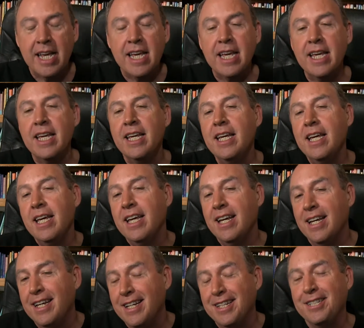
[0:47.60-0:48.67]
He
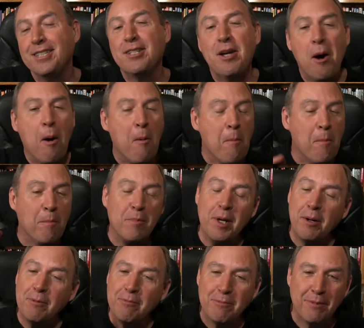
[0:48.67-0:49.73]
is, you
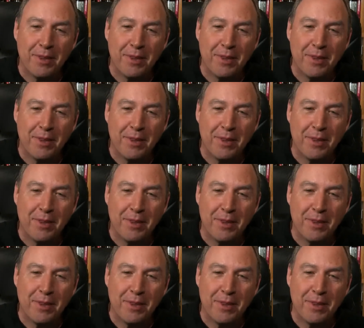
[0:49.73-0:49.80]
know,